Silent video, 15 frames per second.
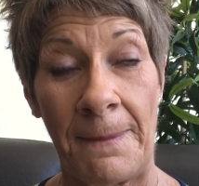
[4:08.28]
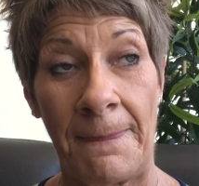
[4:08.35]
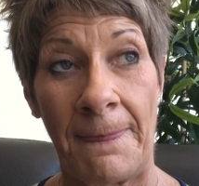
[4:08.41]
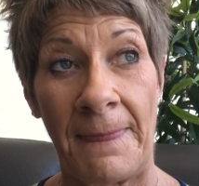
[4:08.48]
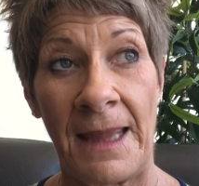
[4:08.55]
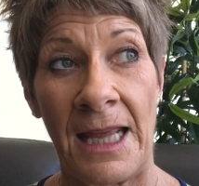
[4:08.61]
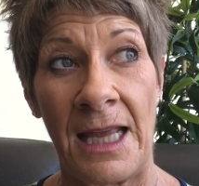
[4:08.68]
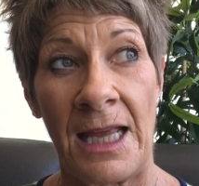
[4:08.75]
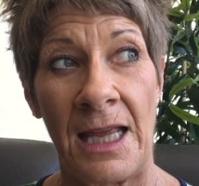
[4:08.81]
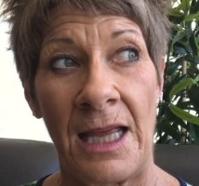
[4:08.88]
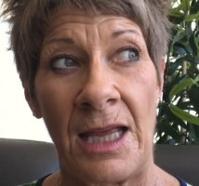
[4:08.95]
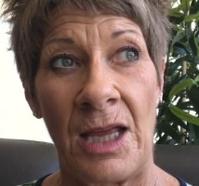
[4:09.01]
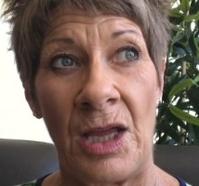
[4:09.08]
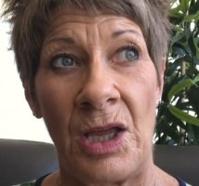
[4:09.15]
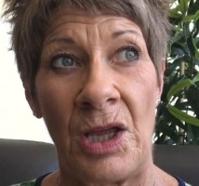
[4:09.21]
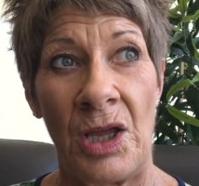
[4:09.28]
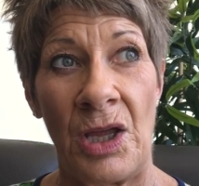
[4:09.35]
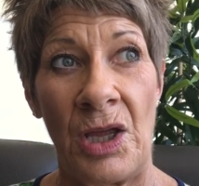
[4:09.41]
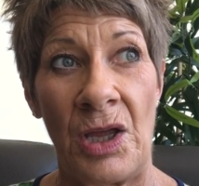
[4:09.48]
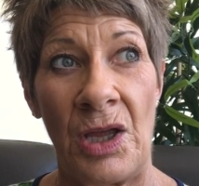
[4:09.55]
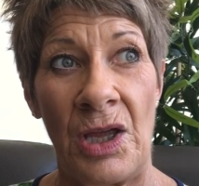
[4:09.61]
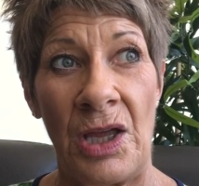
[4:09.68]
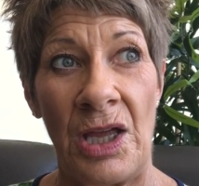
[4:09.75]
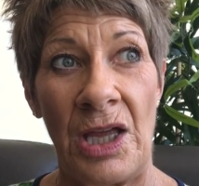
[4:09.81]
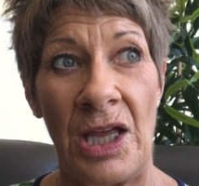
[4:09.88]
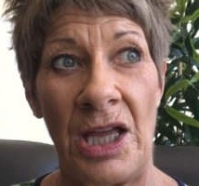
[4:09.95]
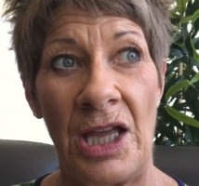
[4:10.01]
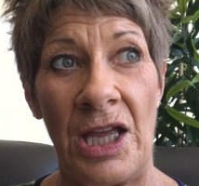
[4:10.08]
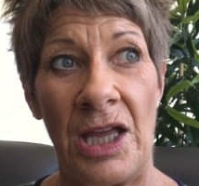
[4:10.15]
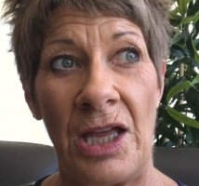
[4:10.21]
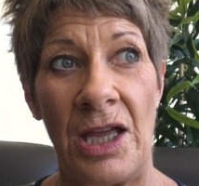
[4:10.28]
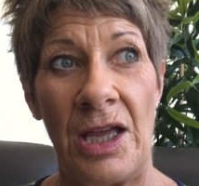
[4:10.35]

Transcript: (silence)